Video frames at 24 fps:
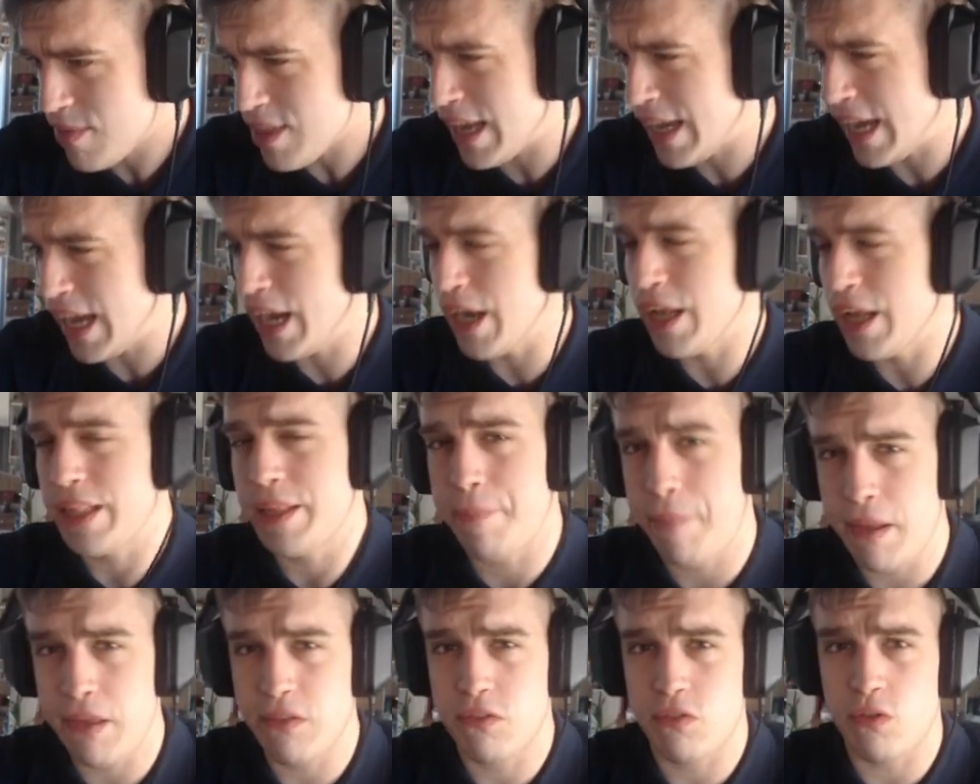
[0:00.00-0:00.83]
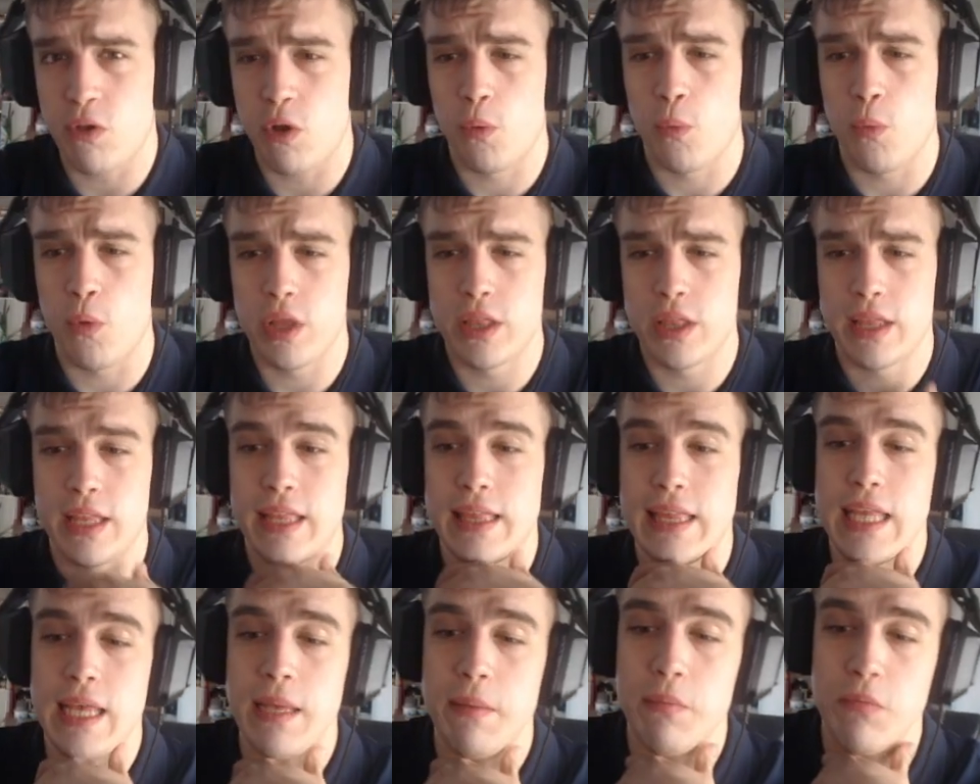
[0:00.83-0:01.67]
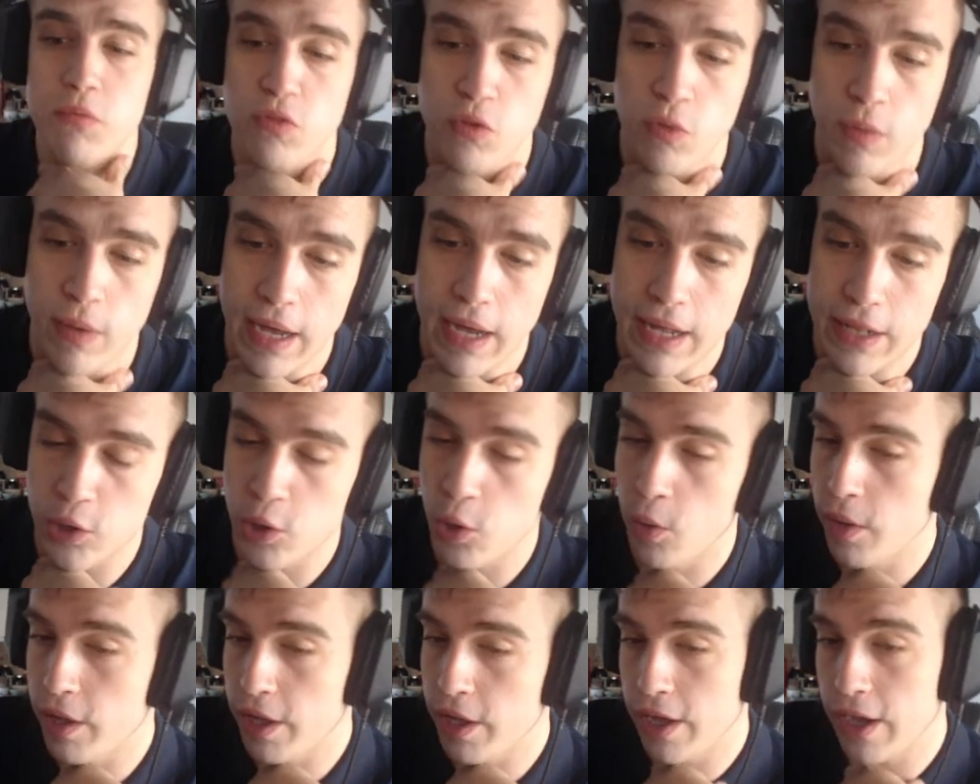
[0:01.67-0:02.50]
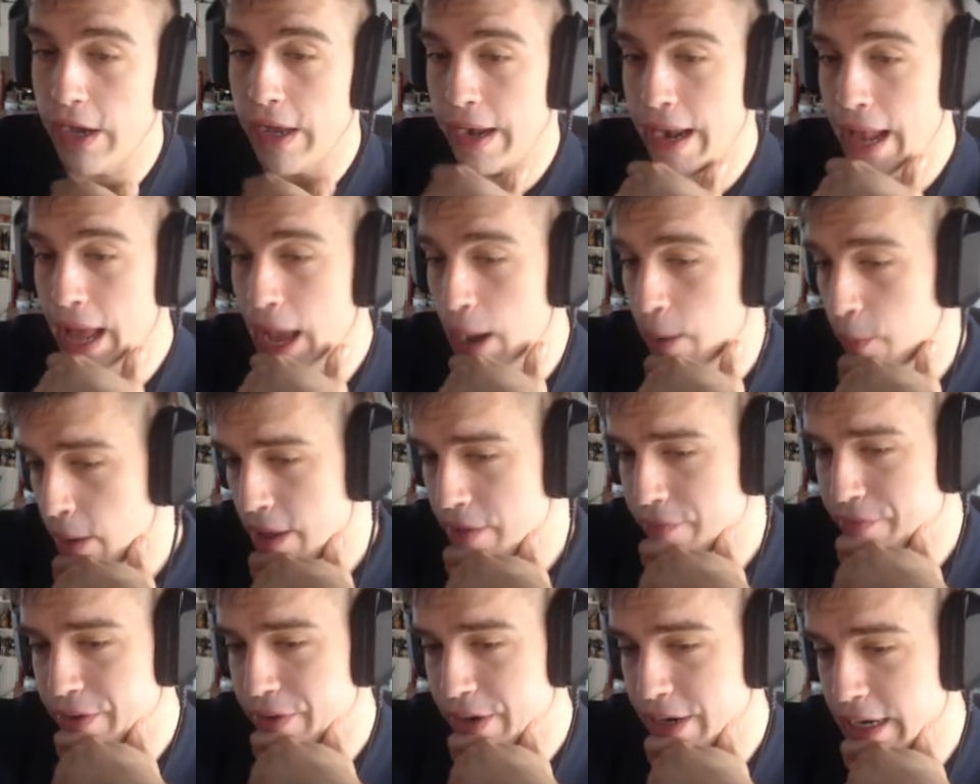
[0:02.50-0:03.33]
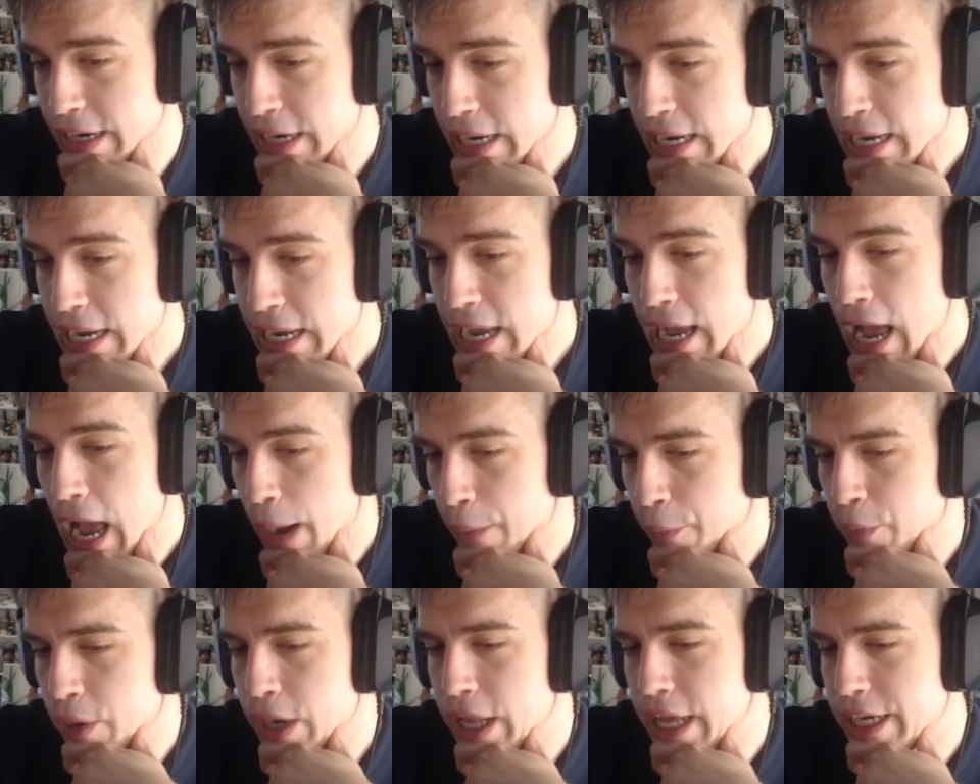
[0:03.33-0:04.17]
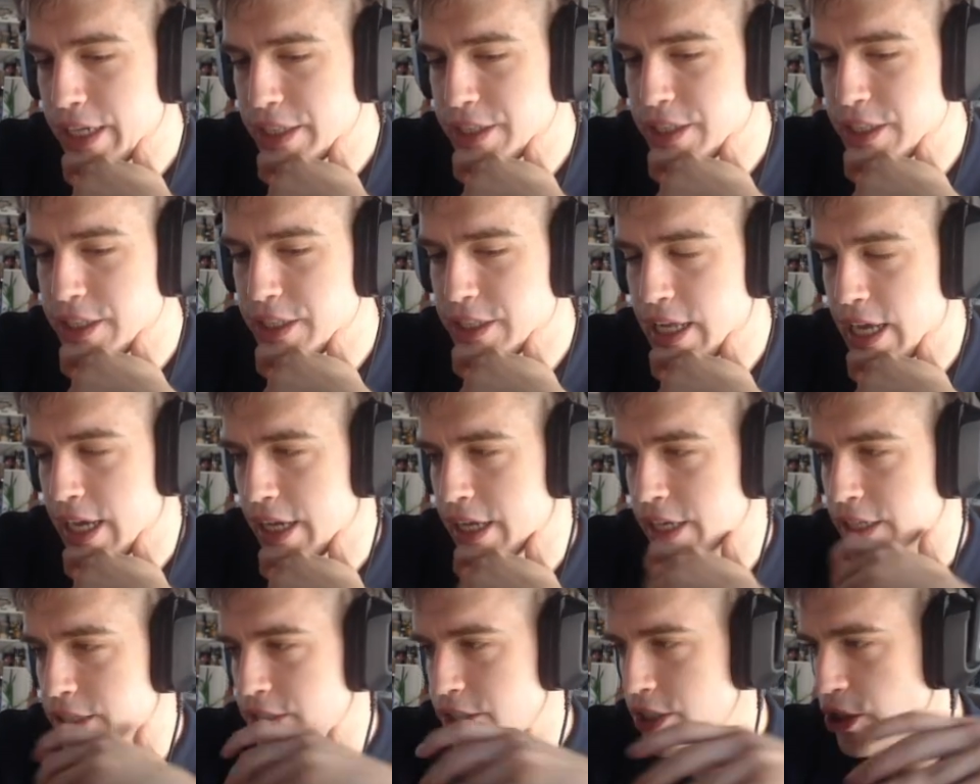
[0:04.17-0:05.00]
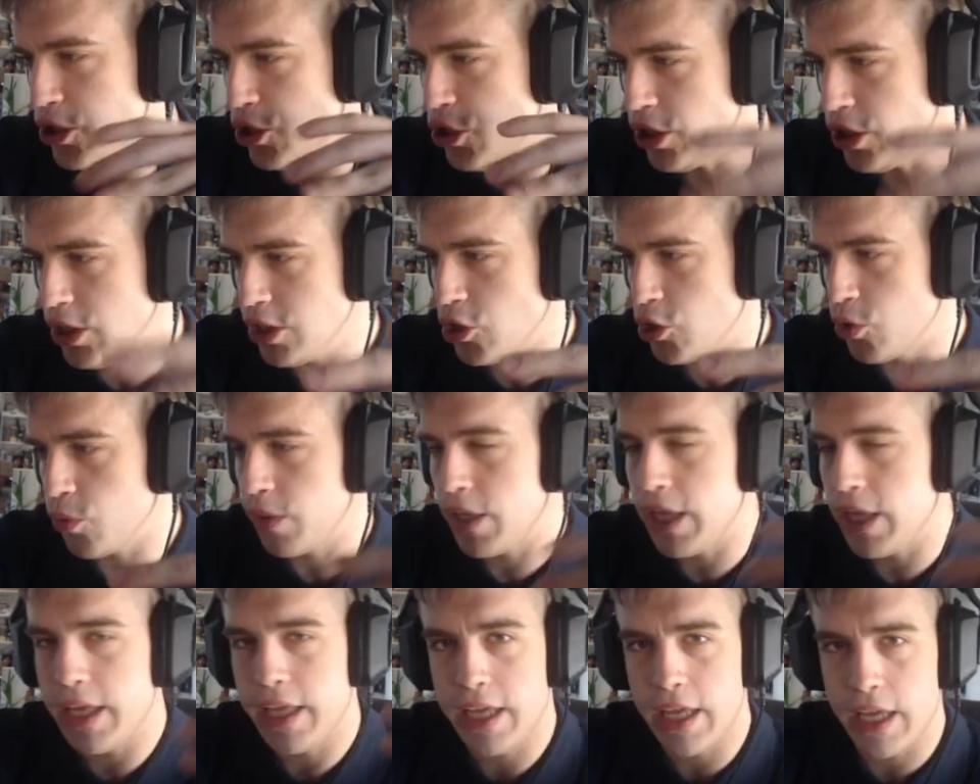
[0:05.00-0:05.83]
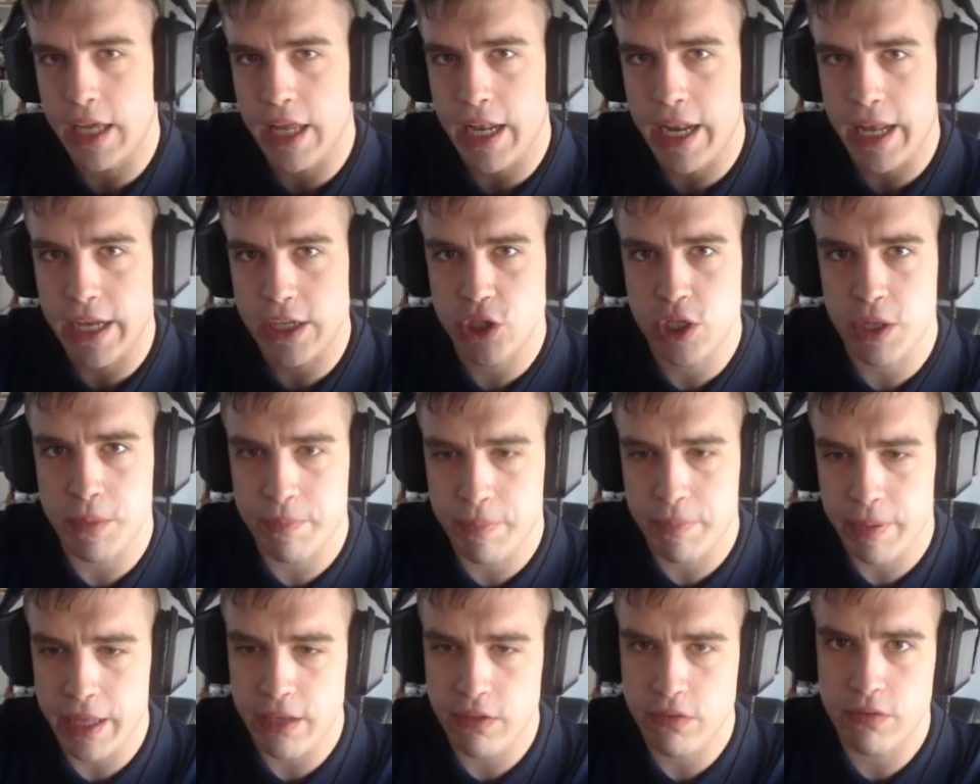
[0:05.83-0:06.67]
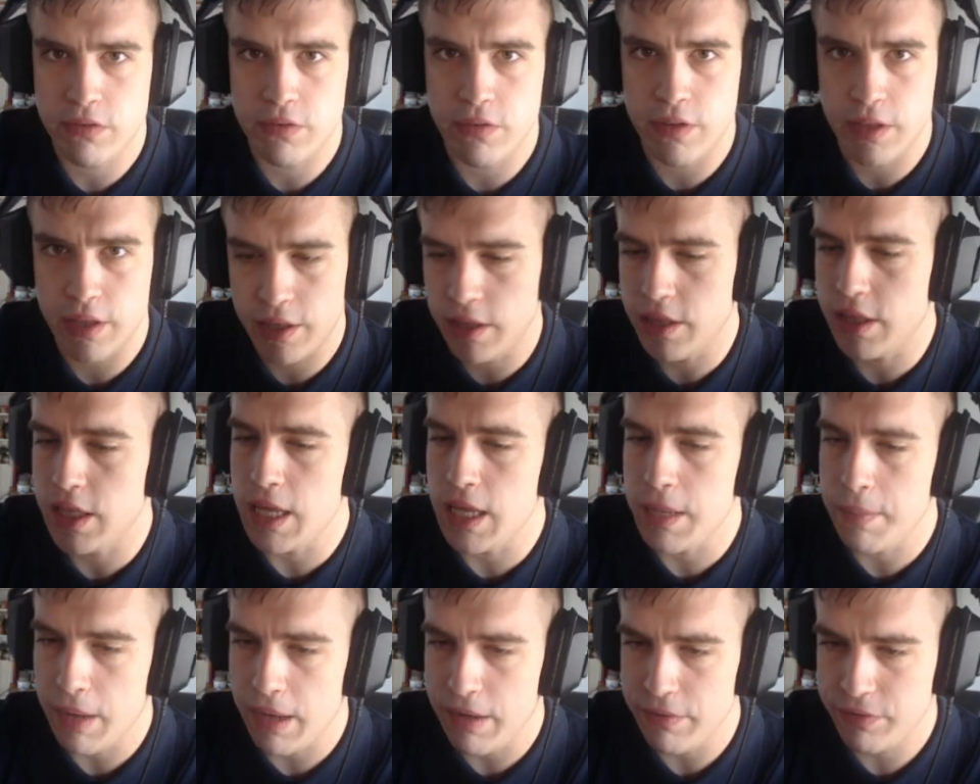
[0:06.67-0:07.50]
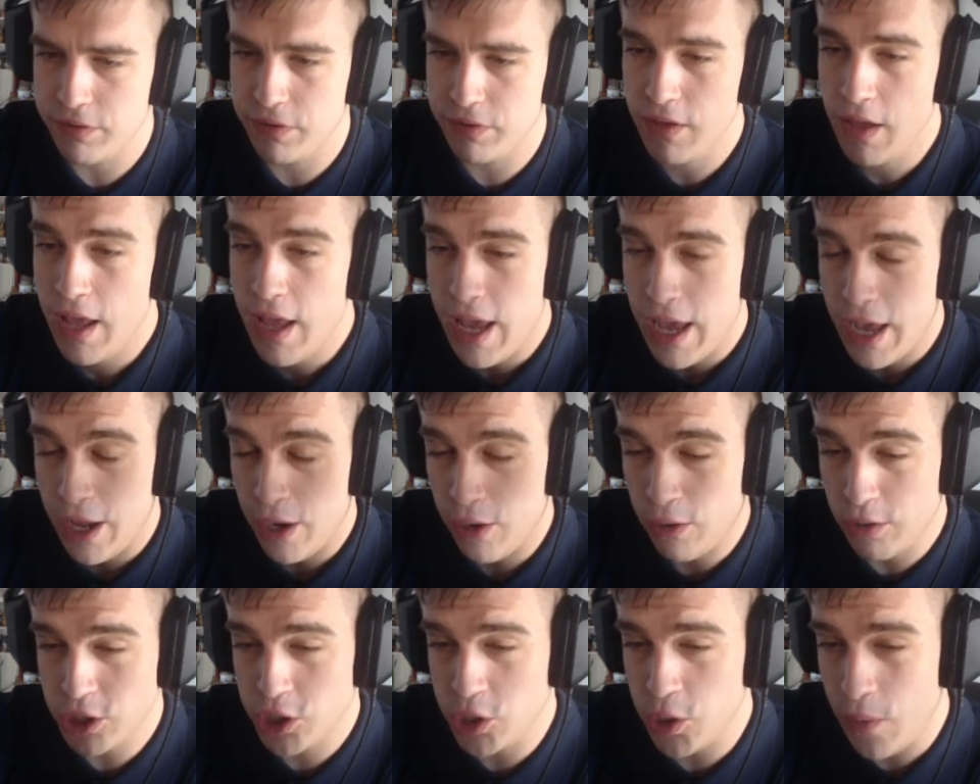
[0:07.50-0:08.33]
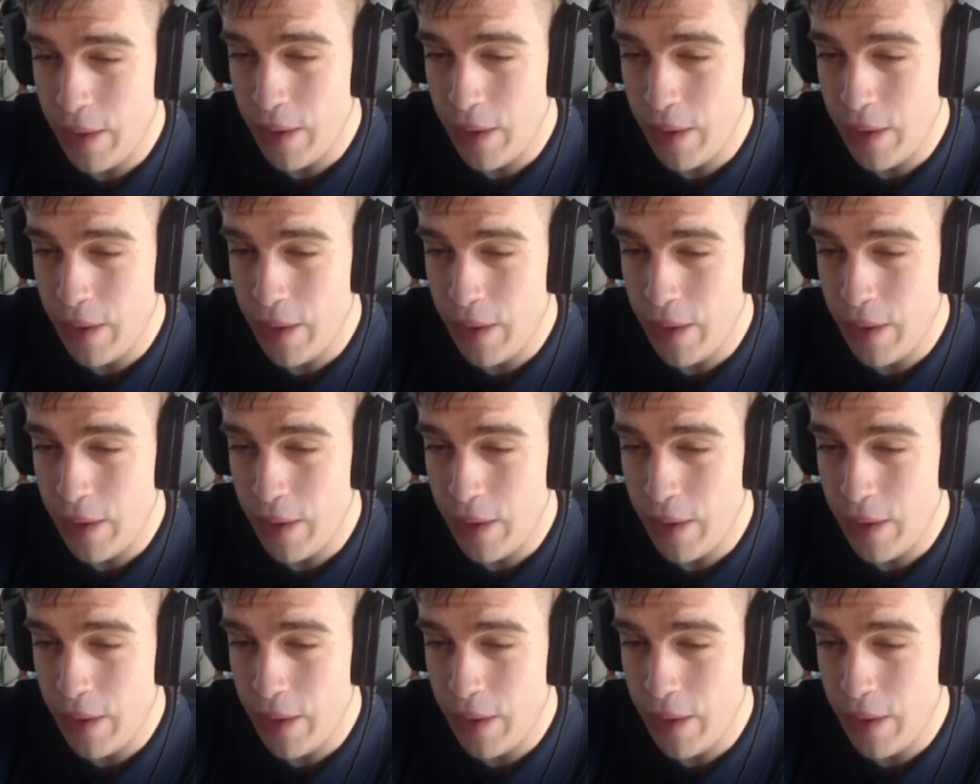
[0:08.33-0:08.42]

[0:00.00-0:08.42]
kind of depends on the teams you got going on. However, I would increase his accuracy just so he can actually place the debuffs. And also,